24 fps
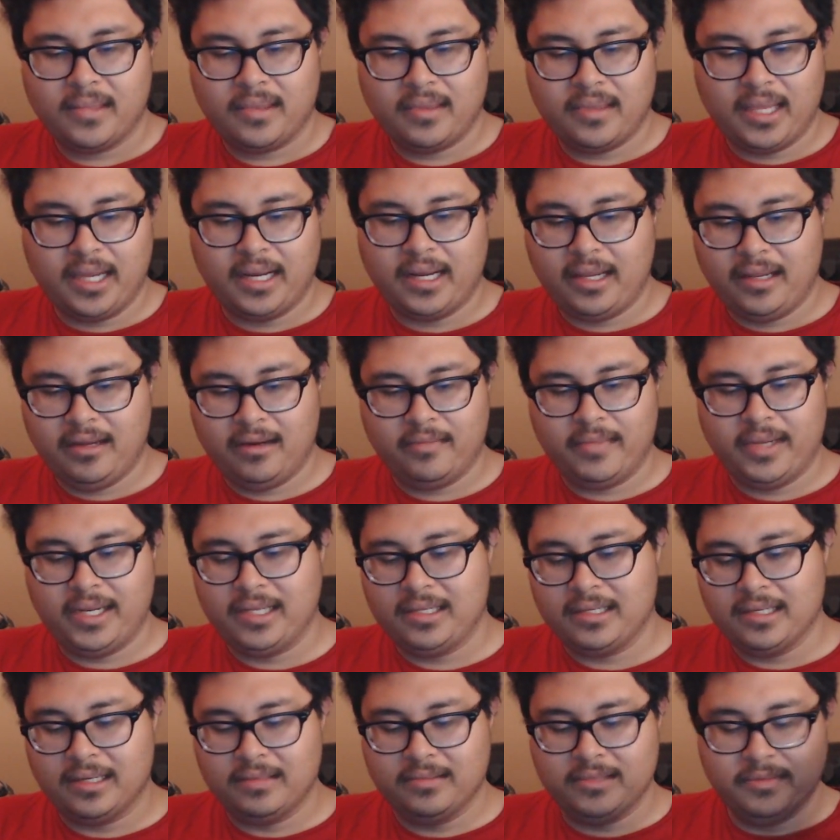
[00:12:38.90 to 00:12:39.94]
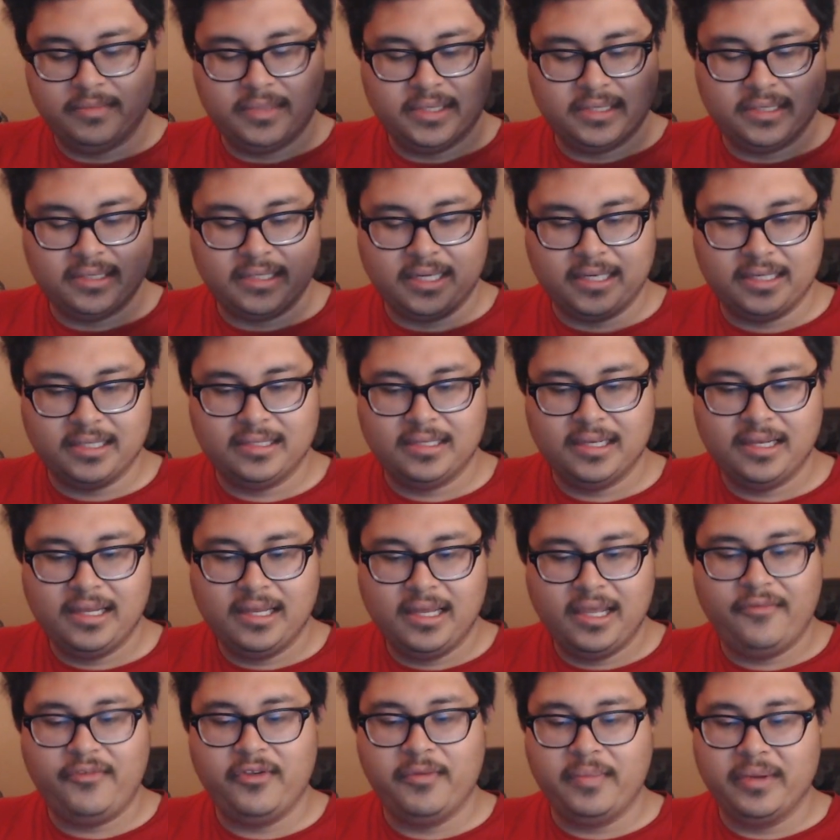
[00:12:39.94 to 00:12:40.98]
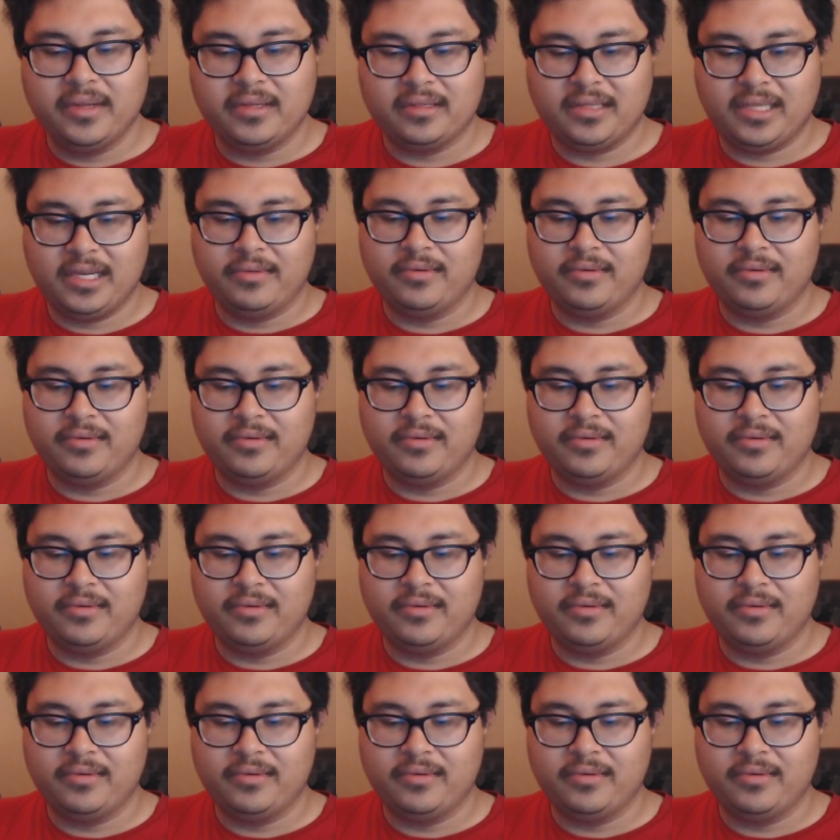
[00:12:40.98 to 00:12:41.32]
that I hear many times in business, and that is, if you build it,